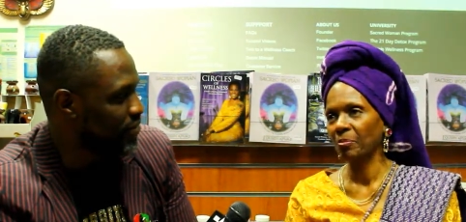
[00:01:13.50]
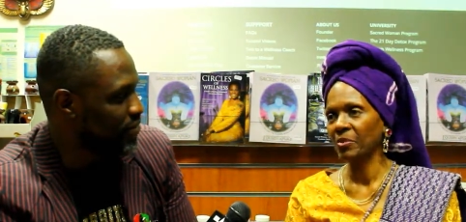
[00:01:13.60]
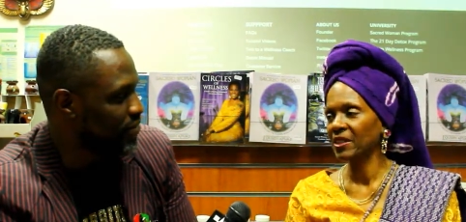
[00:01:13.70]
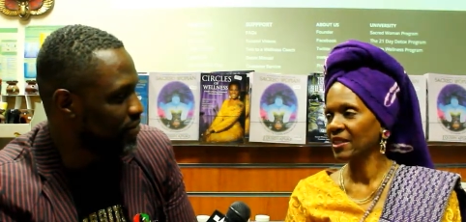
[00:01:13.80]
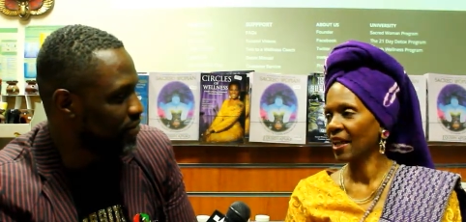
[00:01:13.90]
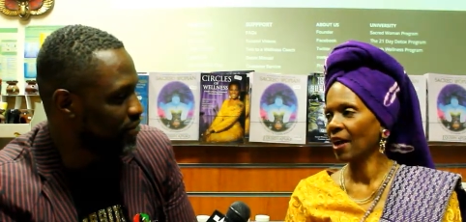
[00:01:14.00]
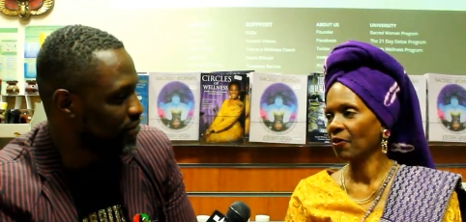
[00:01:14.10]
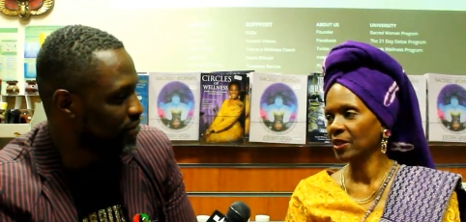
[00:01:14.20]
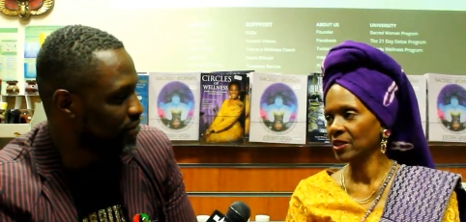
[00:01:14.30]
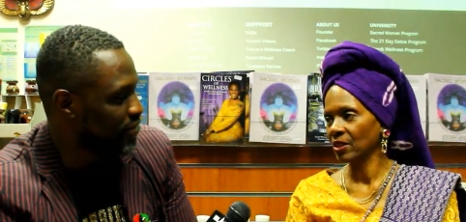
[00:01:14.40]
Speaker 1: busy every
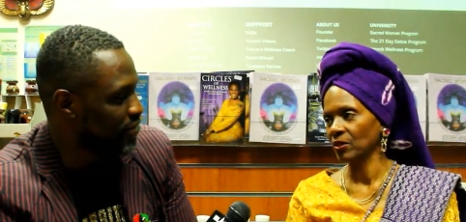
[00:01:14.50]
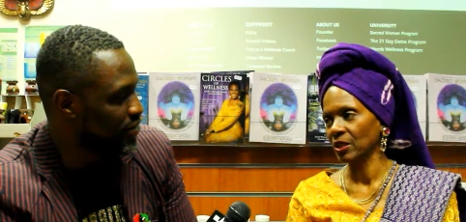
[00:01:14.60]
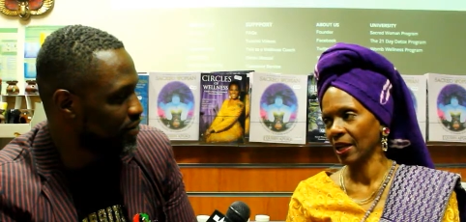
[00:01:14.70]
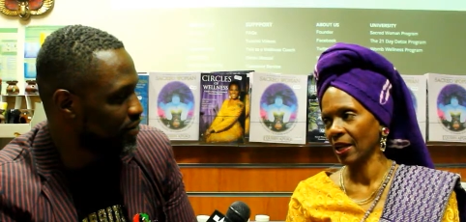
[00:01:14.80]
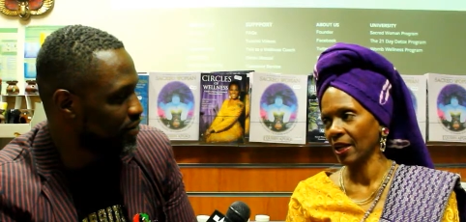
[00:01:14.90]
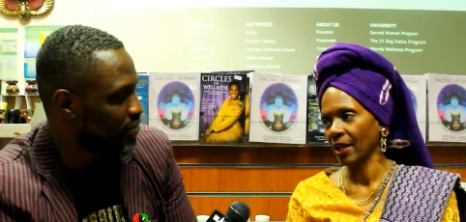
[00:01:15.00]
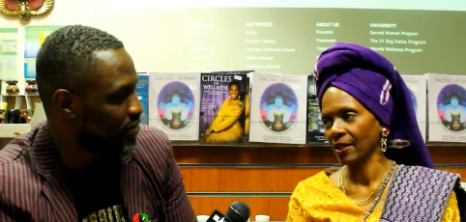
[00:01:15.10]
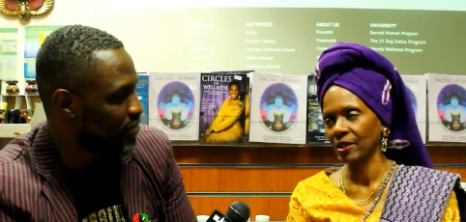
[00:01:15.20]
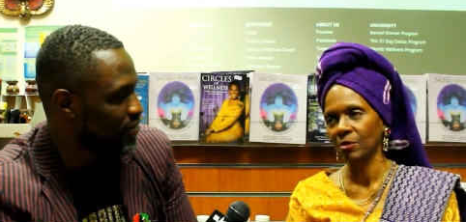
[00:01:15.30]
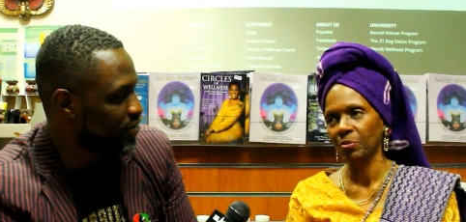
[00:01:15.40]
single day, and it's
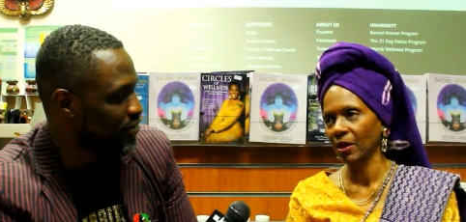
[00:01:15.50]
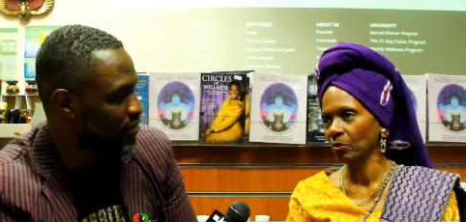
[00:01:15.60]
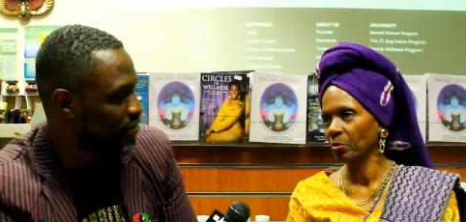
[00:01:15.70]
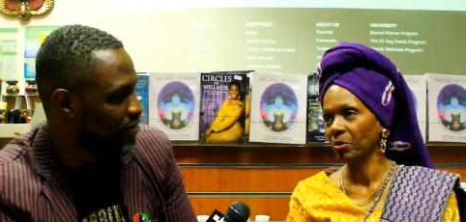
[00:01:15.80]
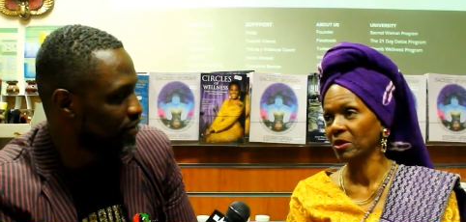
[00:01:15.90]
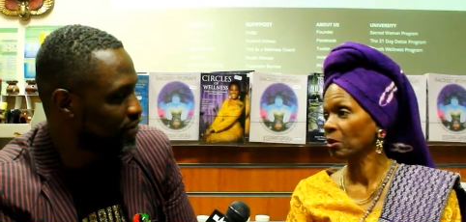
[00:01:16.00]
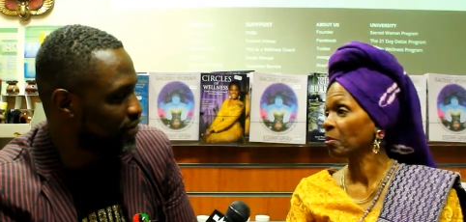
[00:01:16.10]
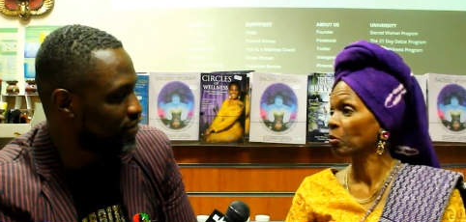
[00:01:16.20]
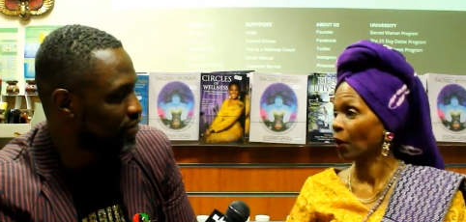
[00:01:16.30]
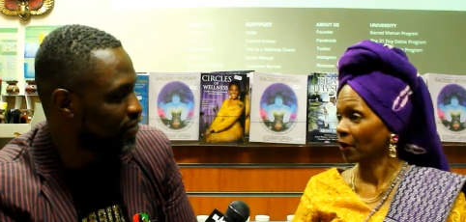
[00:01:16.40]
been we put we've been
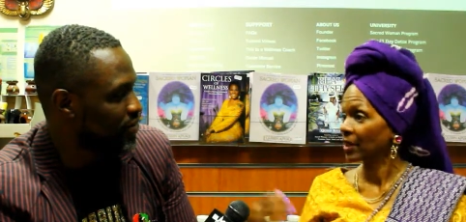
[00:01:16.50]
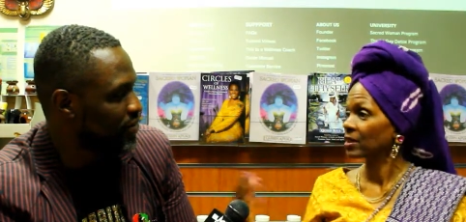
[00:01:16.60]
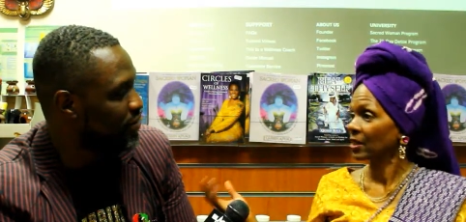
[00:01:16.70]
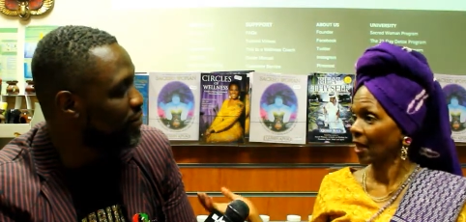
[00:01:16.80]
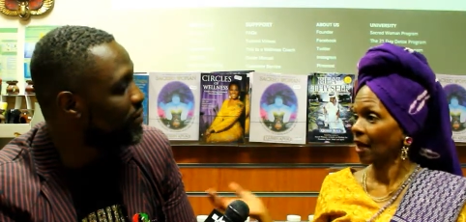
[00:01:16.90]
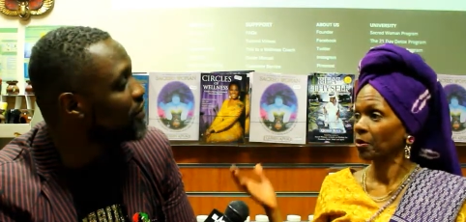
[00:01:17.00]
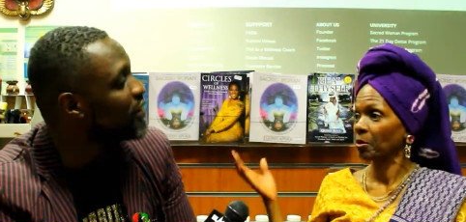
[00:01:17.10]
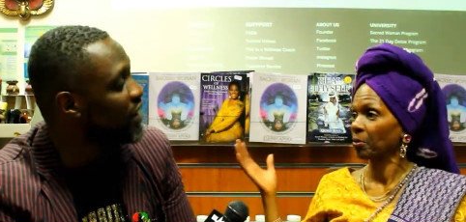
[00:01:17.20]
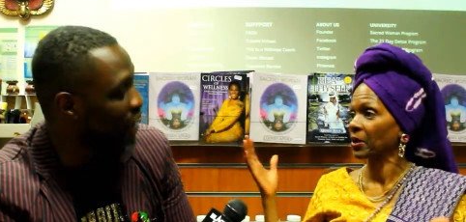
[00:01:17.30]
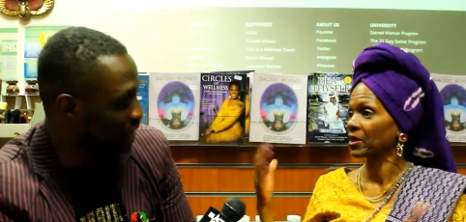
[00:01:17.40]
working together. We've put
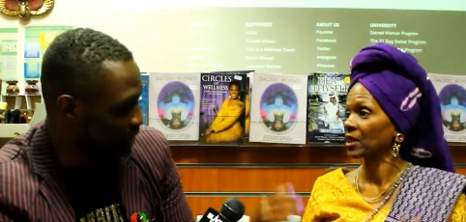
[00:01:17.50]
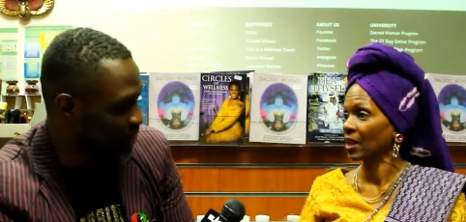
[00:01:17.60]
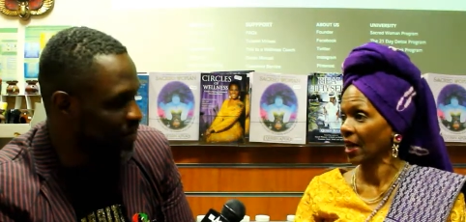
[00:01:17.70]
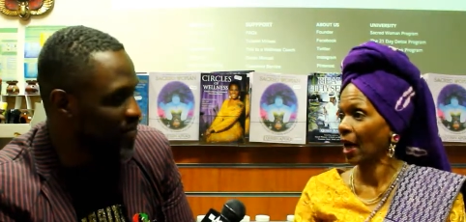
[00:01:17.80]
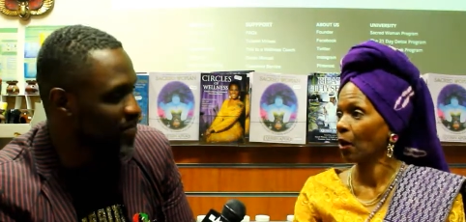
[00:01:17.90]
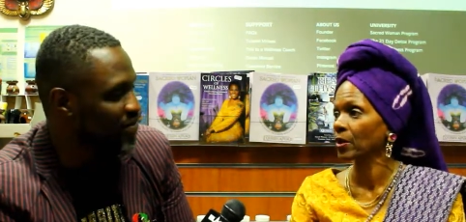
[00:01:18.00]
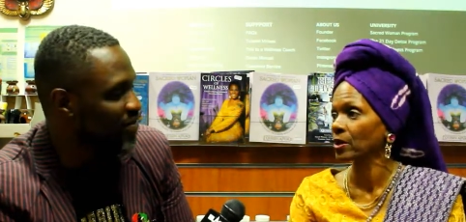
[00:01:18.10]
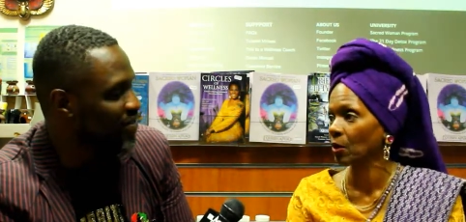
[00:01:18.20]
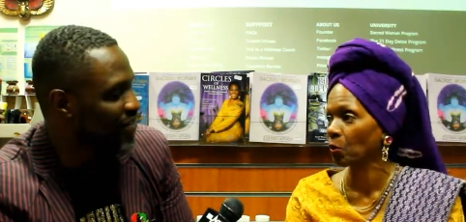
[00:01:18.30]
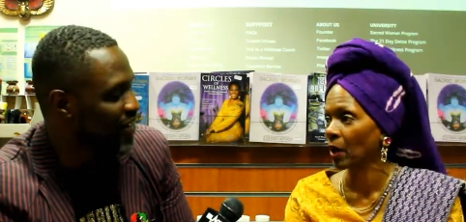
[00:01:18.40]
yeah. ten hours of
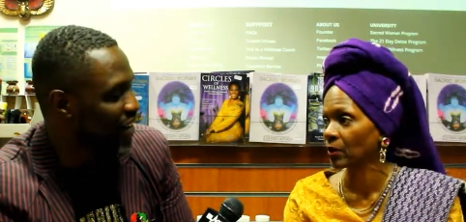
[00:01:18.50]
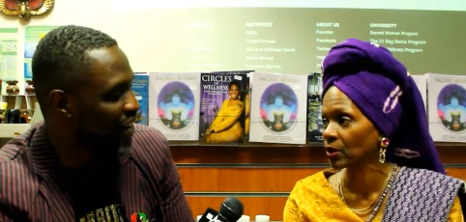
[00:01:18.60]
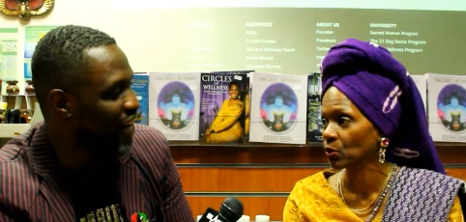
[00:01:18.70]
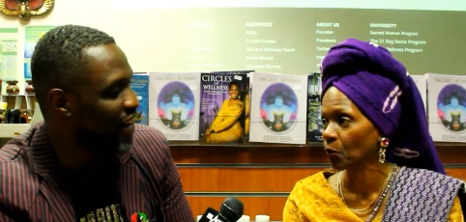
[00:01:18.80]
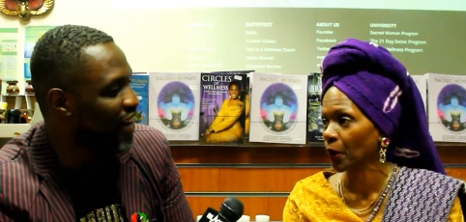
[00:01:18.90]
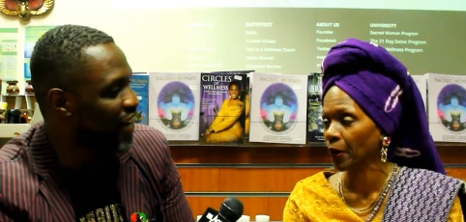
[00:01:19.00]
wellness work.